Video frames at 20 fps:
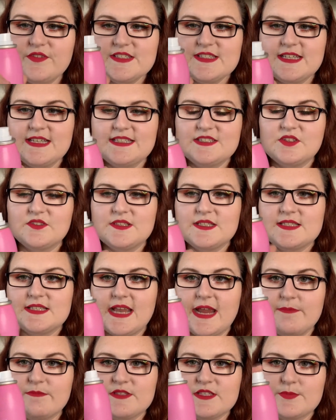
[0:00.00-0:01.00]
it's got the
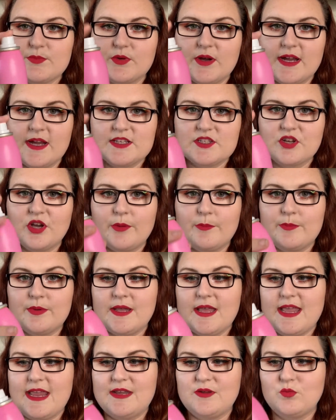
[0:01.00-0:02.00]
same spray top but
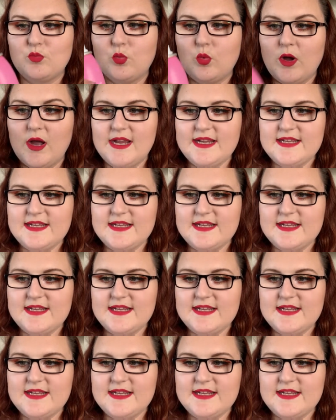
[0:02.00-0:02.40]
in white.